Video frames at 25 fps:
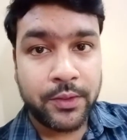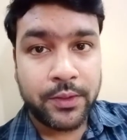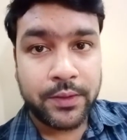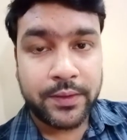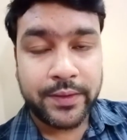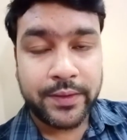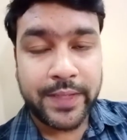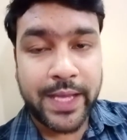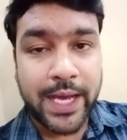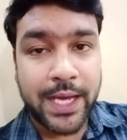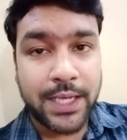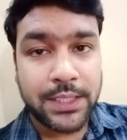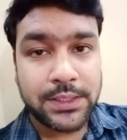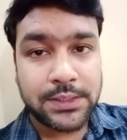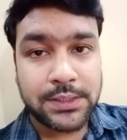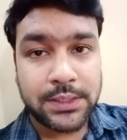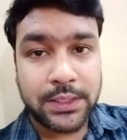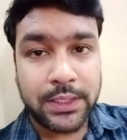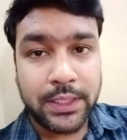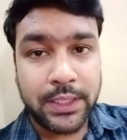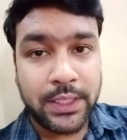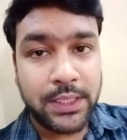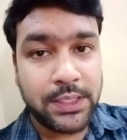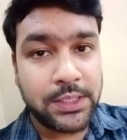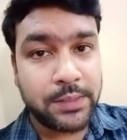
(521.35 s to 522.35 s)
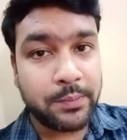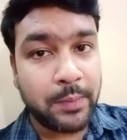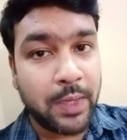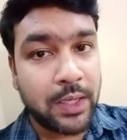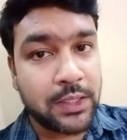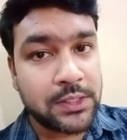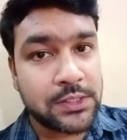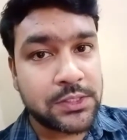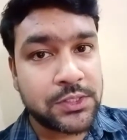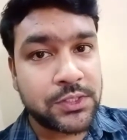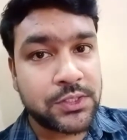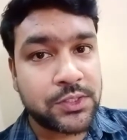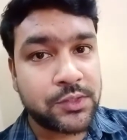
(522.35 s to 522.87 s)
that he
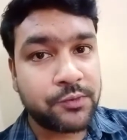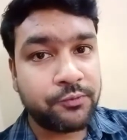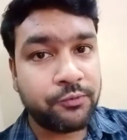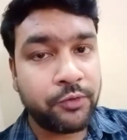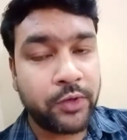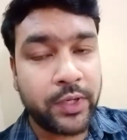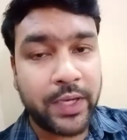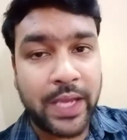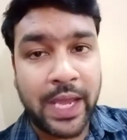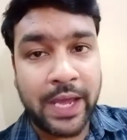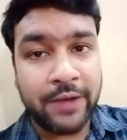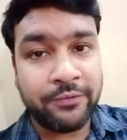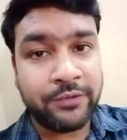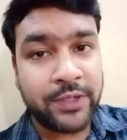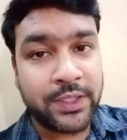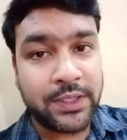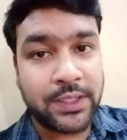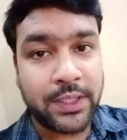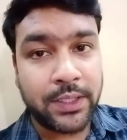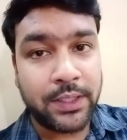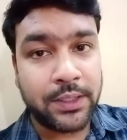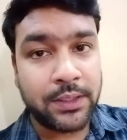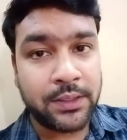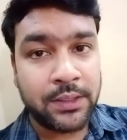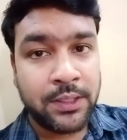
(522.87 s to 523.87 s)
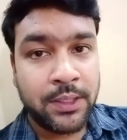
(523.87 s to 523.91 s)
demands for everything,